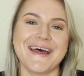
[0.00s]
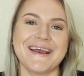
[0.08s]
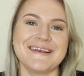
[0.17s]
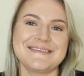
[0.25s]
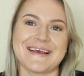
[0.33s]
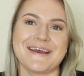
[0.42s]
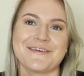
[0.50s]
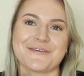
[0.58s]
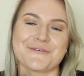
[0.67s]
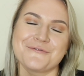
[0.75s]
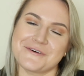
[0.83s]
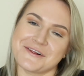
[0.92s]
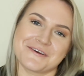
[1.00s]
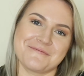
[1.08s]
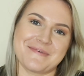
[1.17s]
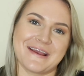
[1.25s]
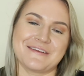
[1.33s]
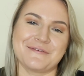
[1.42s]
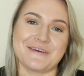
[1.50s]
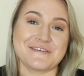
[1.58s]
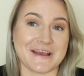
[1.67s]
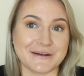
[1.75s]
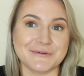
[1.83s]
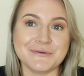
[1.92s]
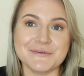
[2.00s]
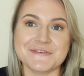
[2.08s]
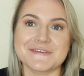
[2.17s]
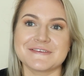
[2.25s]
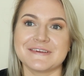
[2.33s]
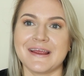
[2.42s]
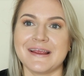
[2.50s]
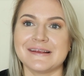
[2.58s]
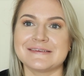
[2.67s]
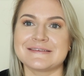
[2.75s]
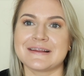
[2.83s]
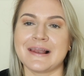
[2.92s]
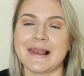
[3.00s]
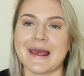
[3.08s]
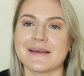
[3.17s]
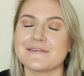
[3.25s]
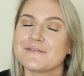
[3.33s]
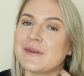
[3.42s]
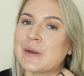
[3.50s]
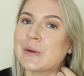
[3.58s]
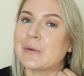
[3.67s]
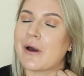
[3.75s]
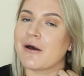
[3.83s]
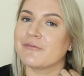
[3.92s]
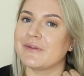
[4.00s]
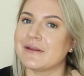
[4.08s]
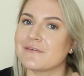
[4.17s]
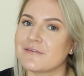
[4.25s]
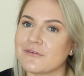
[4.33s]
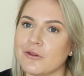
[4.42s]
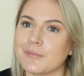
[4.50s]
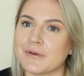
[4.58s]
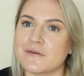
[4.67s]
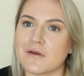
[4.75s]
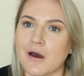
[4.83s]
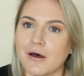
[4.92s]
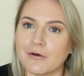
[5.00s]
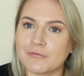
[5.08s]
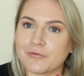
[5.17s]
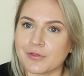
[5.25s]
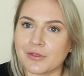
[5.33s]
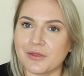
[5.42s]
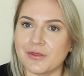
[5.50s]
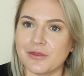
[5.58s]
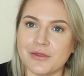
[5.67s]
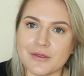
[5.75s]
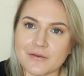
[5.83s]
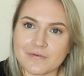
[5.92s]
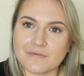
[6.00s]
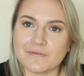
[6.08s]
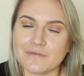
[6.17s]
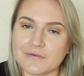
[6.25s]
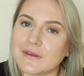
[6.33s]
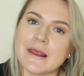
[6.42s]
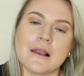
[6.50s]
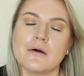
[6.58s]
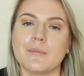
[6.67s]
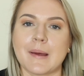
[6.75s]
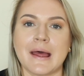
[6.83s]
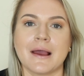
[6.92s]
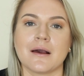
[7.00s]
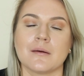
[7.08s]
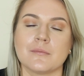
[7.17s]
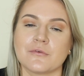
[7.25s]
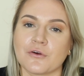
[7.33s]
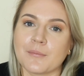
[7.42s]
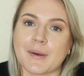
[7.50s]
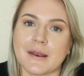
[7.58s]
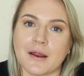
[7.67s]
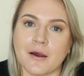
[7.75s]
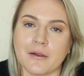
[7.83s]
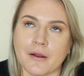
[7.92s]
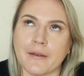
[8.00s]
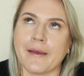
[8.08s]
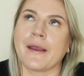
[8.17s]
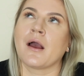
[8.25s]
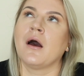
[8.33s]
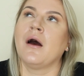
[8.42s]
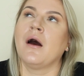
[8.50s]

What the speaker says: guys, and welcome back to my channel. So today is the last video of the installment of this yellow bag. I'm sure by now you're like,